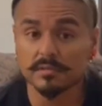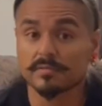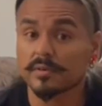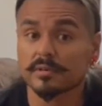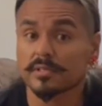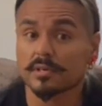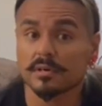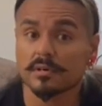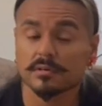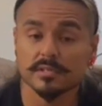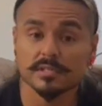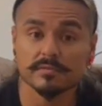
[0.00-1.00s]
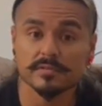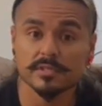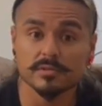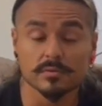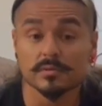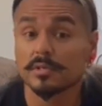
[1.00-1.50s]
a very tall
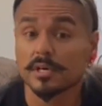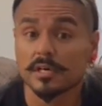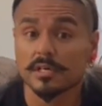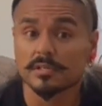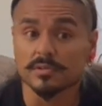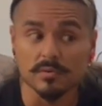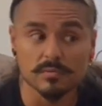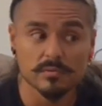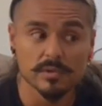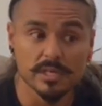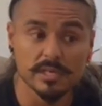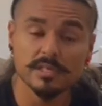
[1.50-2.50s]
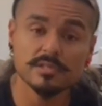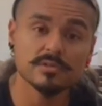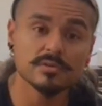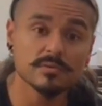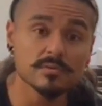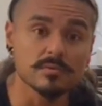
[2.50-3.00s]
individual. So he
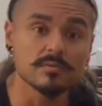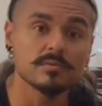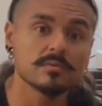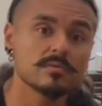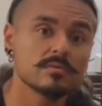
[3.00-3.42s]
too